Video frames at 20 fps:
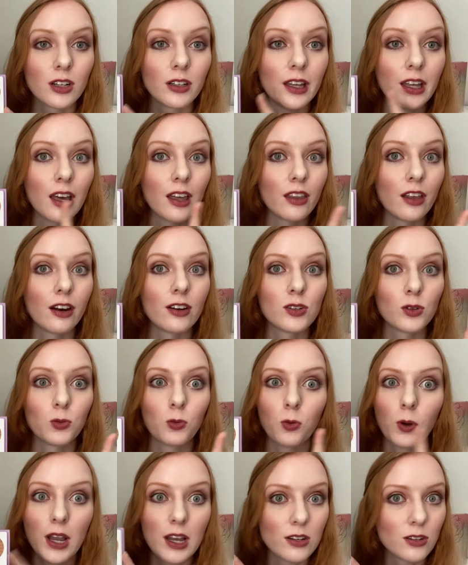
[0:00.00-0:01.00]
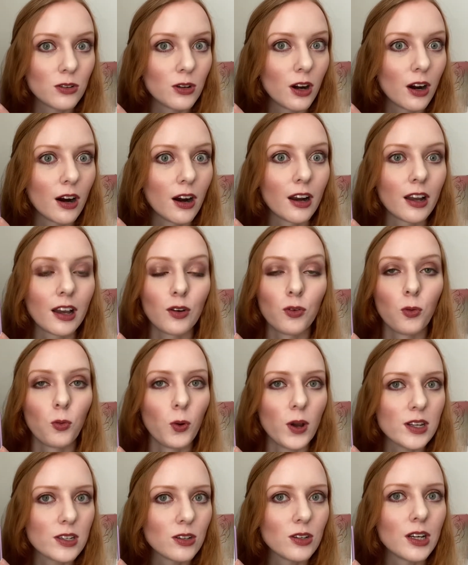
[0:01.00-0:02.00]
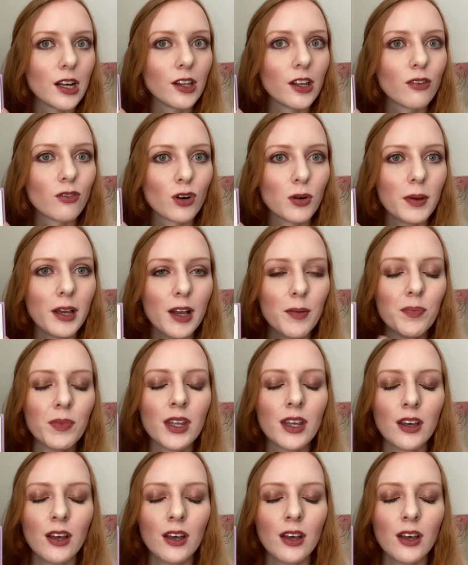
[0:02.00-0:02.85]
Like that is way too dark and way too yellow for me.